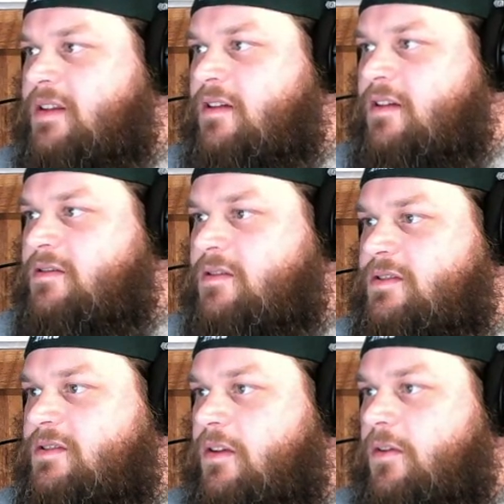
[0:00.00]
So
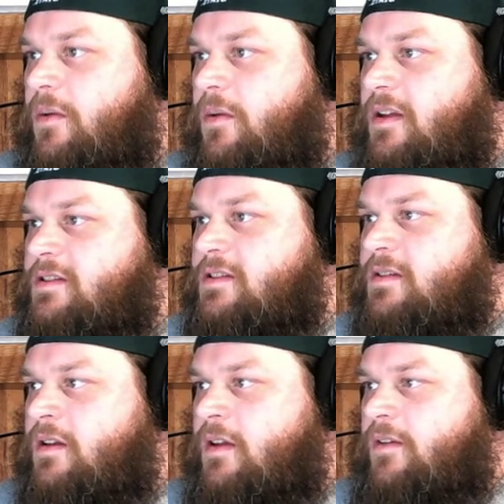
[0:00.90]
silver ones,
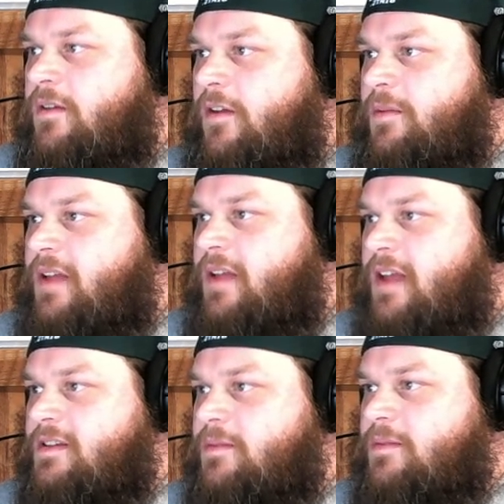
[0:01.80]
if you have potassium
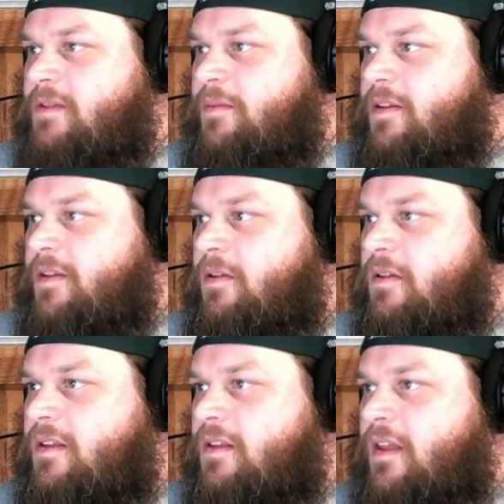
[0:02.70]
something, you can look
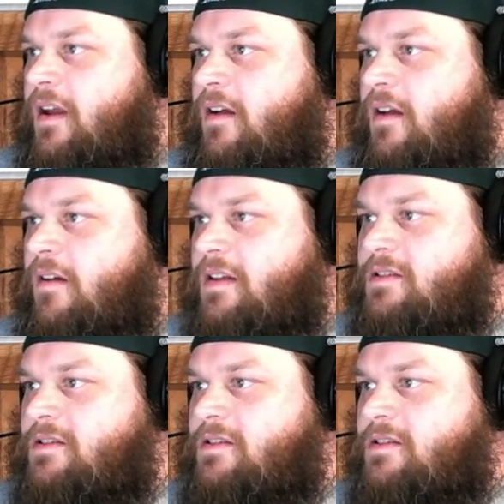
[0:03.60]
there, and so on.